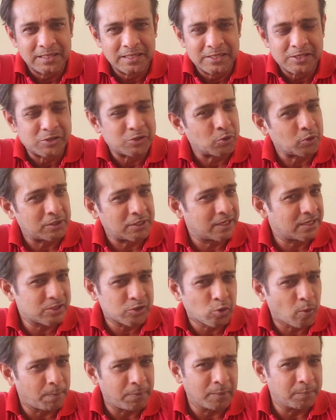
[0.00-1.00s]
So there is
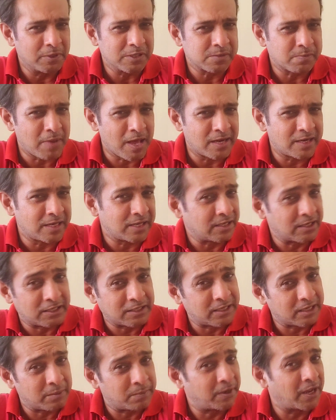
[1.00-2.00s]
no people's mandate.
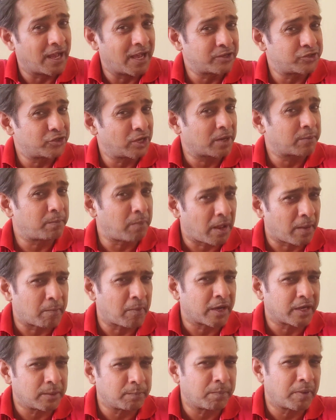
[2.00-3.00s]
It can be hijacked by
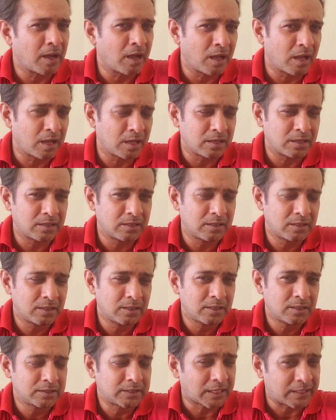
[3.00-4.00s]
money power
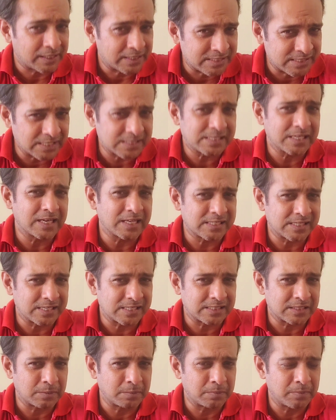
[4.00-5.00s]
that exists in our
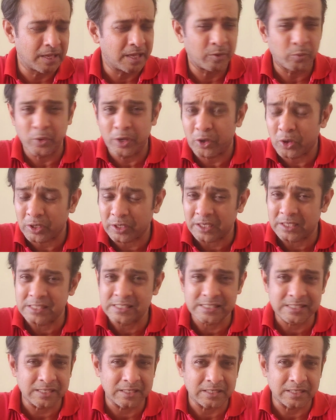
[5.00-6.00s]
system and we are not
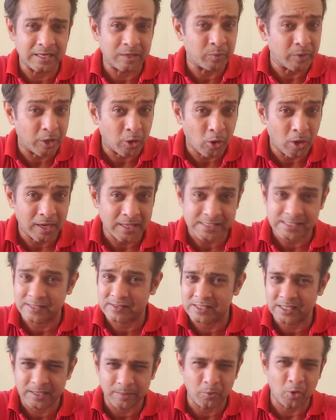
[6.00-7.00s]
concerned and we call
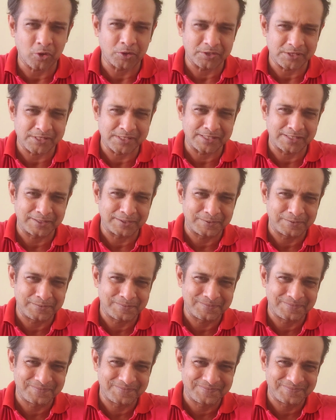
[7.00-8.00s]
ourselves a democracy.
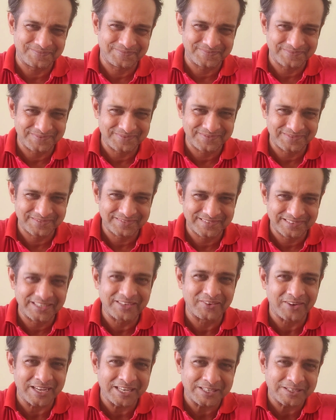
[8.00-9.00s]

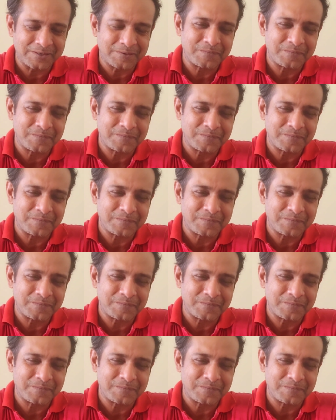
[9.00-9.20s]
Right?